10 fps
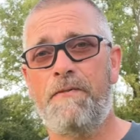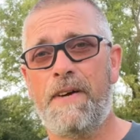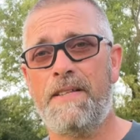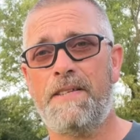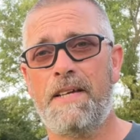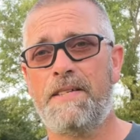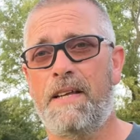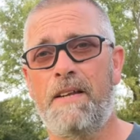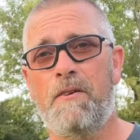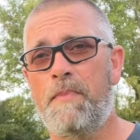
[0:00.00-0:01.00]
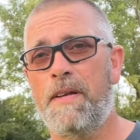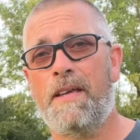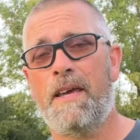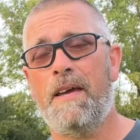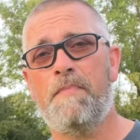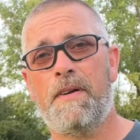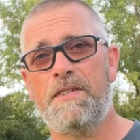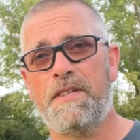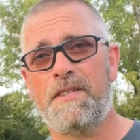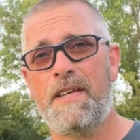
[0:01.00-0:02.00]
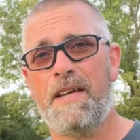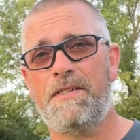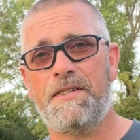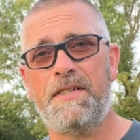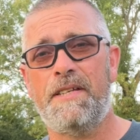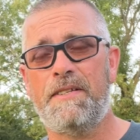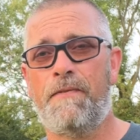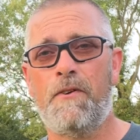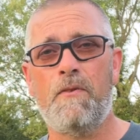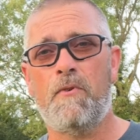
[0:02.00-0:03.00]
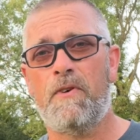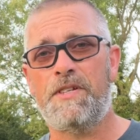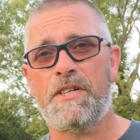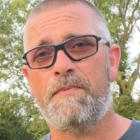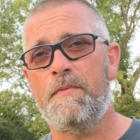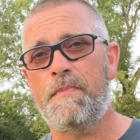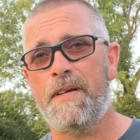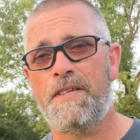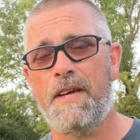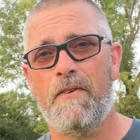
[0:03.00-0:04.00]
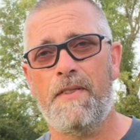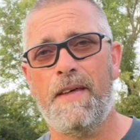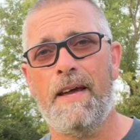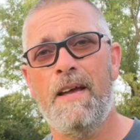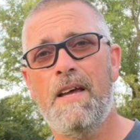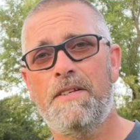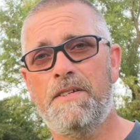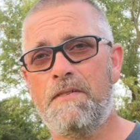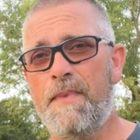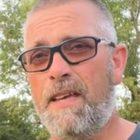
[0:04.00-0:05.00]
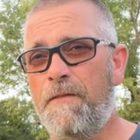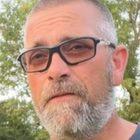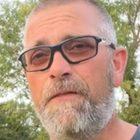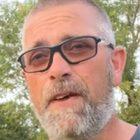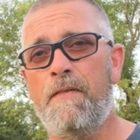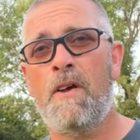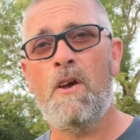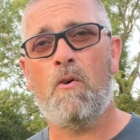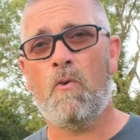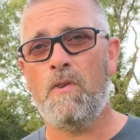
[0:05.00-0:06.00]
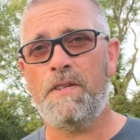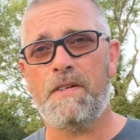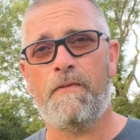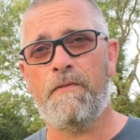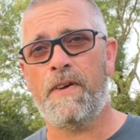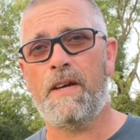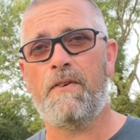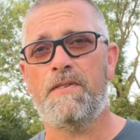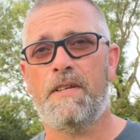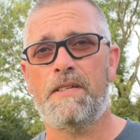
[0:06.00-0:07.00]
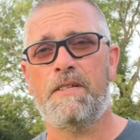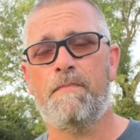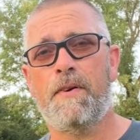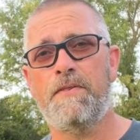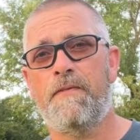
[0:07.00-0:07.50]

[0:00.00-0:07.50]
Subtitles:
fantastic little bit of kit, but I just think it just needs a few more adjustment bits here and there just to make it fit all the different vehicles that it's supposed to